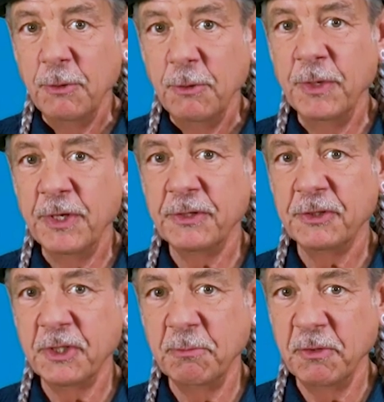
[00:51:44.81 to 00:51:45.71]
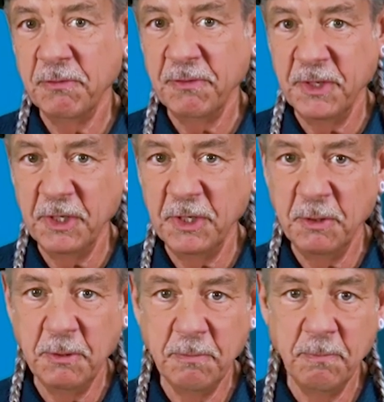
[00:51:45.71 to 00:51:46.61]
with some of the
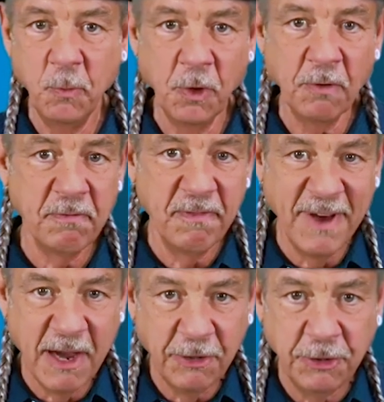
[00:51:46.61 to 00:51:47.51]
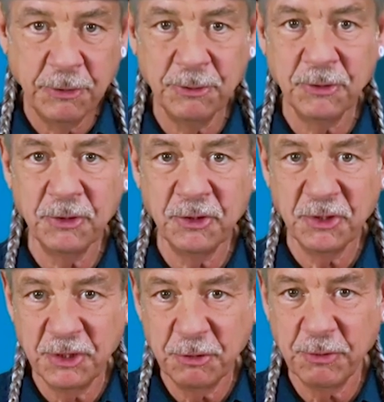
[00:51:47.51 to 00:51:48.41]
more
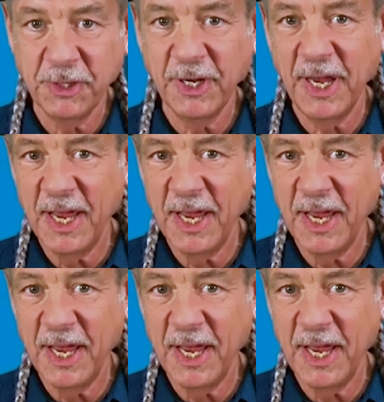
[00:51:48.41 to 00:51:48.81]
values-centric